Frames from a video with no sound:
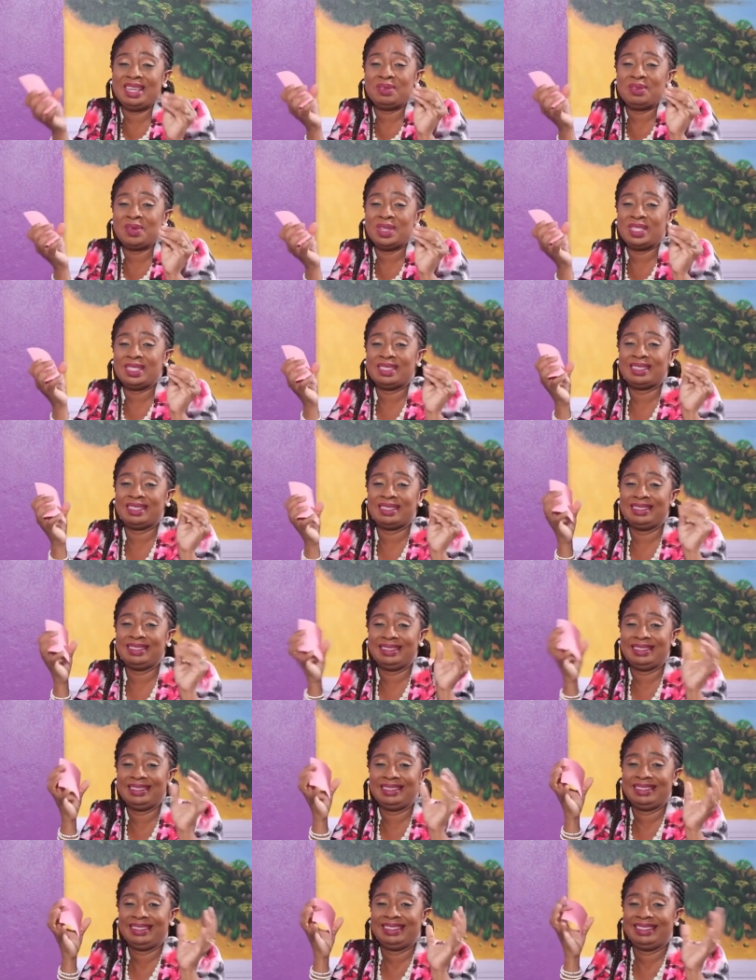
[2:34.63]
it was
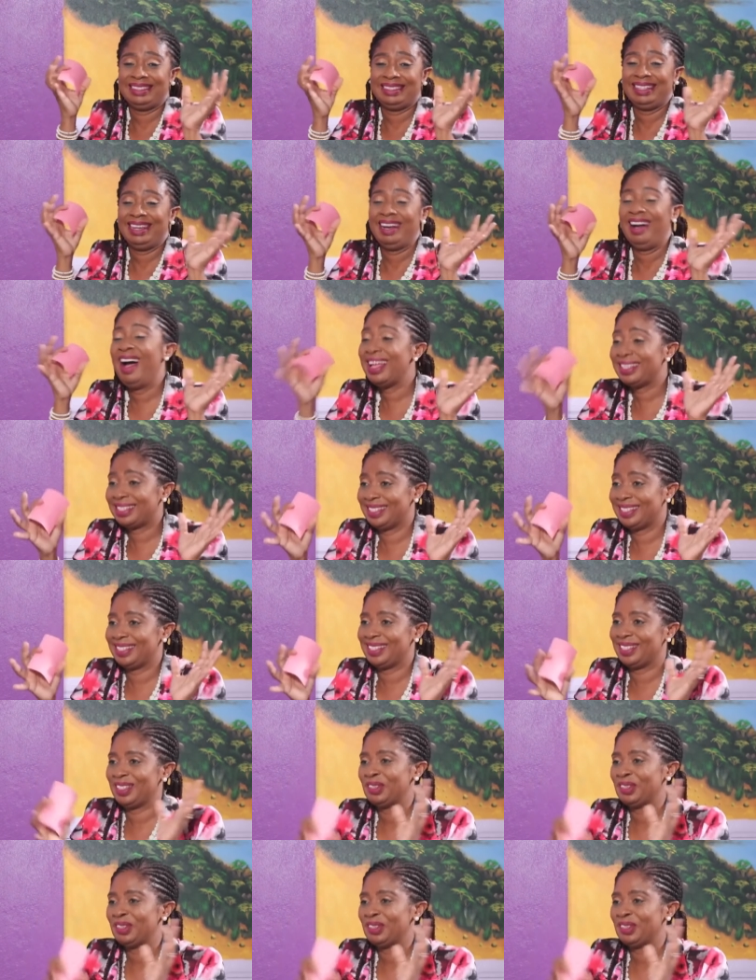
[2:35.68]
hot.